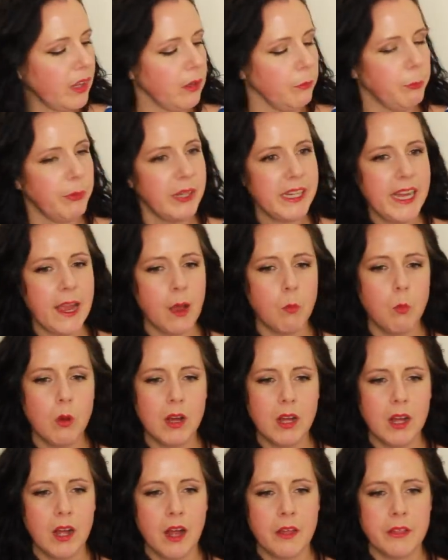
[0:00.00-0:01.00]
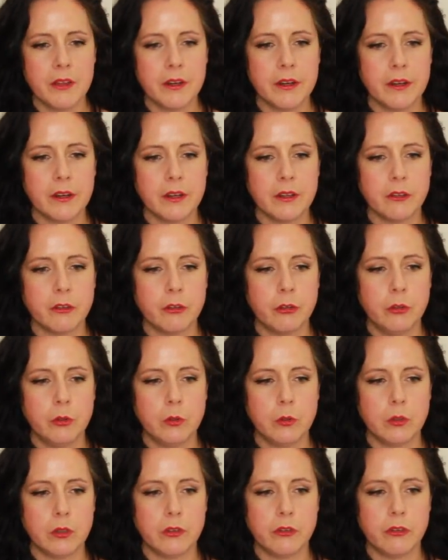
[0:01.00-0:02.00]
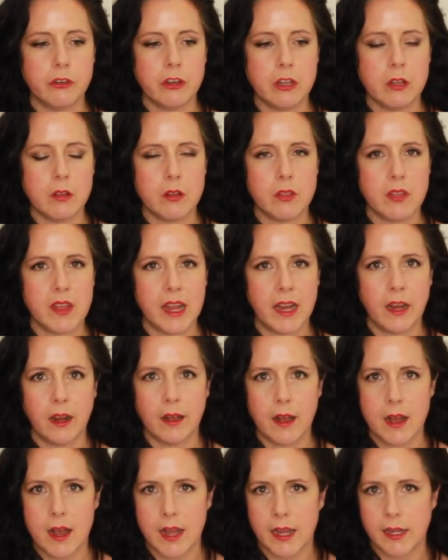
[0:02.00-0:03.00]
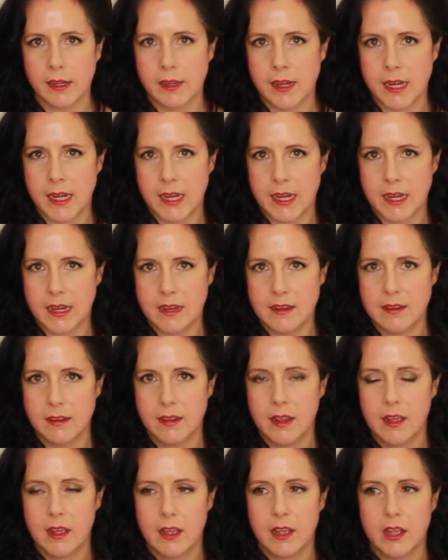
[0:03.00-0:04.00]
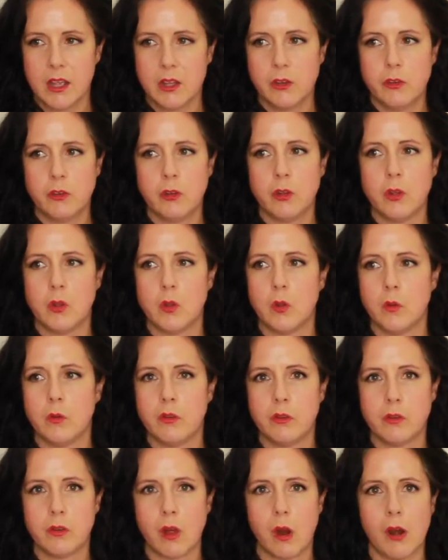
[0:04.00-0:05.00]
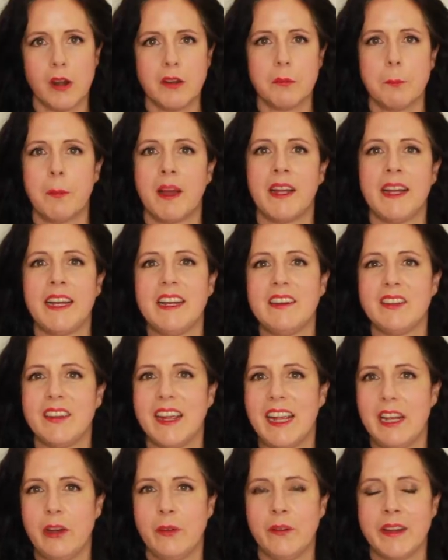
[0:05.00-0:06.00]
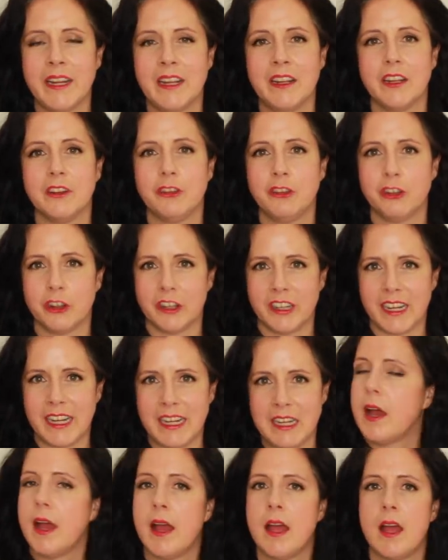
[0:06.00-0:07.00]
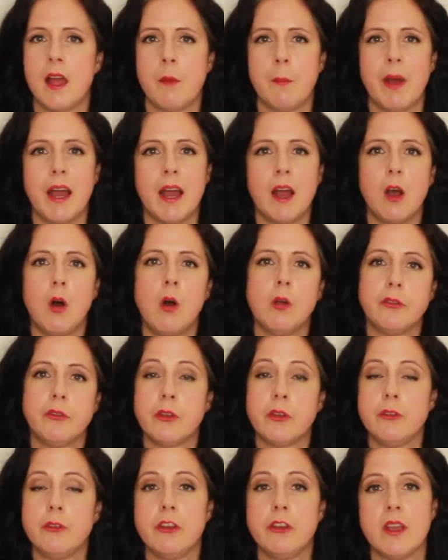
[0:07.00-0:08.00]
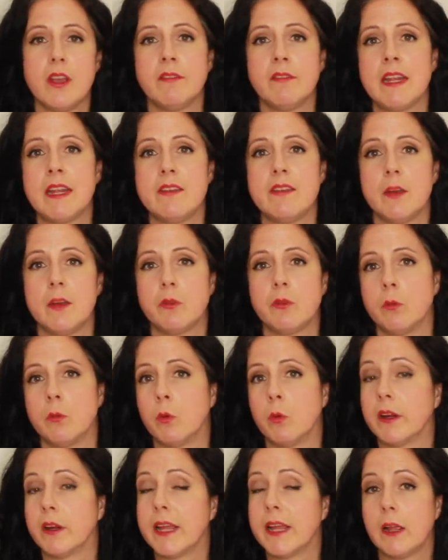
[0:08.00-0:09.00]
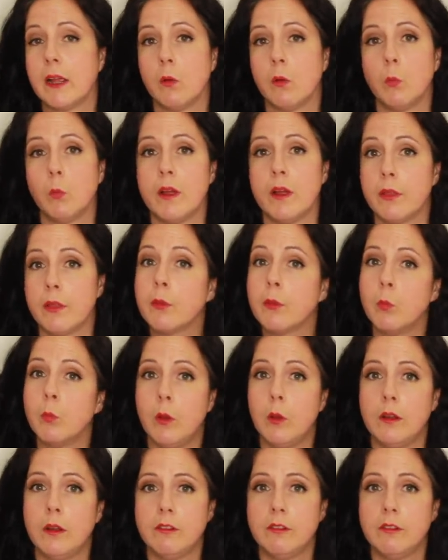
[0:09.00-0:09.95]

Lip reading: But yeah, what other tools do you think I need to start my tailoring journey? Also, do you have any tips on working with wool